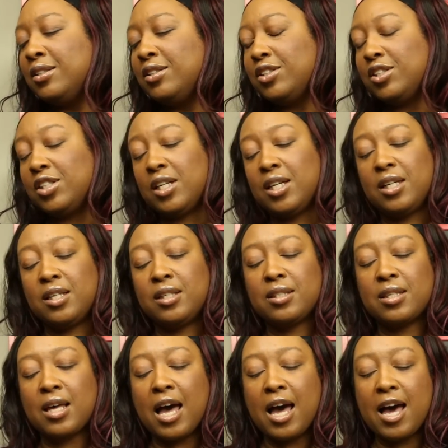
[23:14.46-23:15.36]

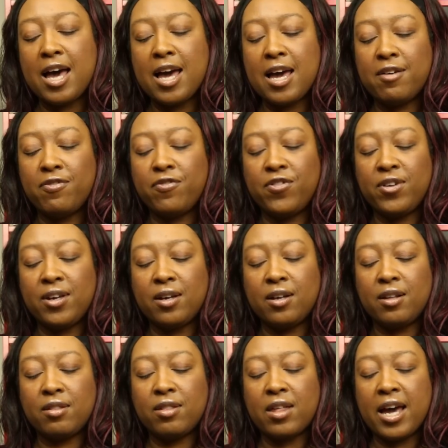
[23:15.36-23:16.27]
jeez, I
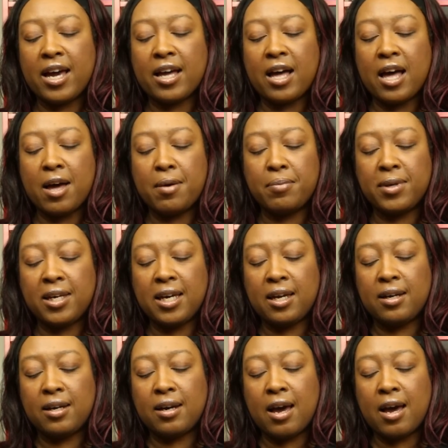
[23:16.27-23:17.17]
feel like I'm
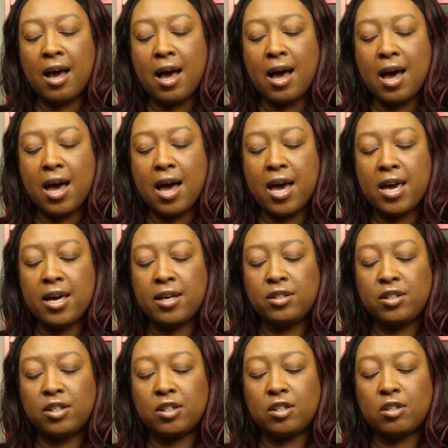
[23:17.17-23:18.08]
getting
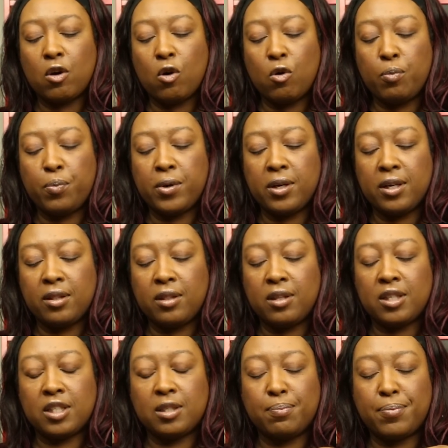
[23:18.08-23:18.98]
high just opening
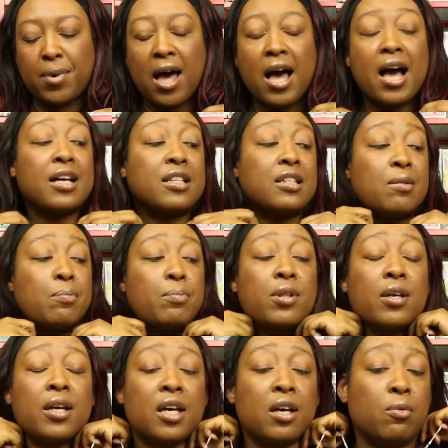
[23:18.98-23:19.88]
this box and
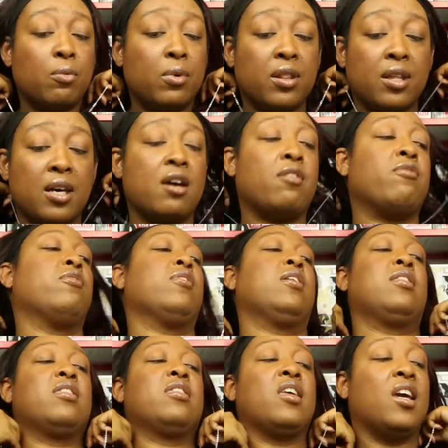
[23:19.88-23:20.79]
playing with
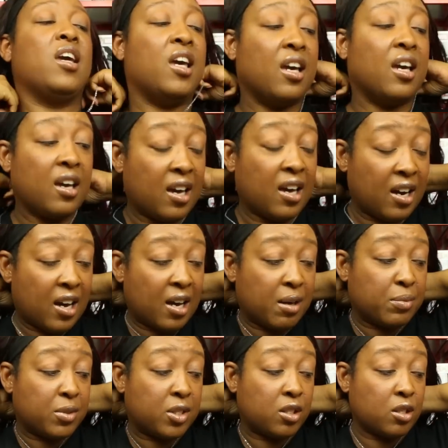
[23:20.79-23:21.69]
everything, and
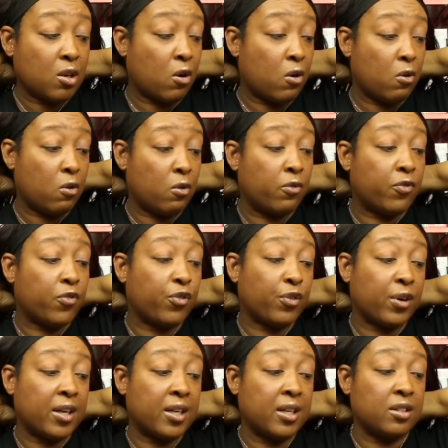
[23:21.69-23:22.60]
I'm so
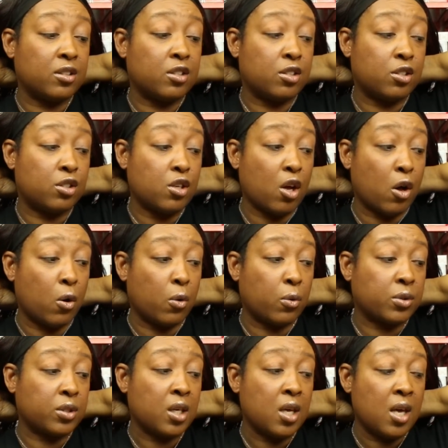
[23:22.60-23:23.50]
freaking
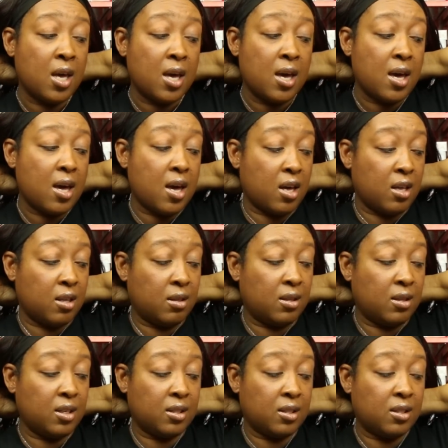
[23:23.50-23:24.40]
stoked.
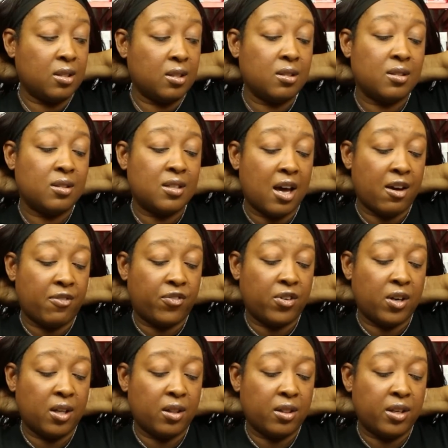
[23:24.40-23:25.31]
And this is
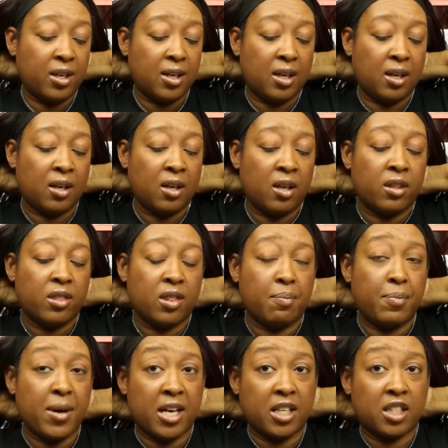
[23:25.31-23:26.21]
definitely
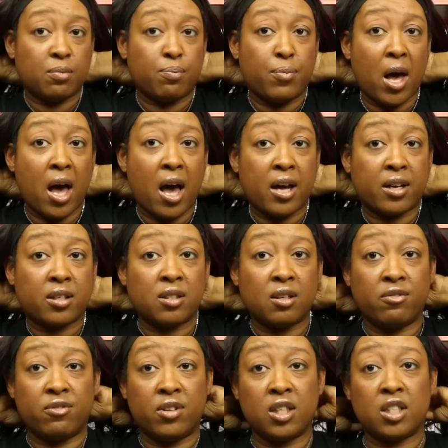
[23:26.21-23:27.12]
the best
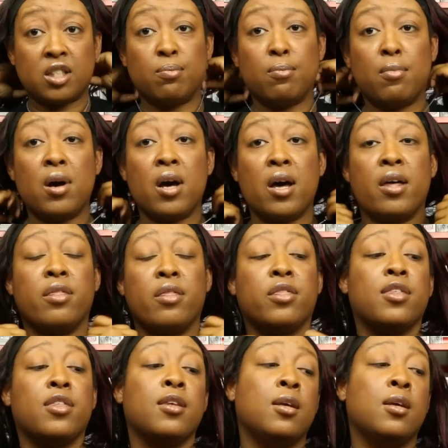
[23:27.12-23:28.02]
box of this month.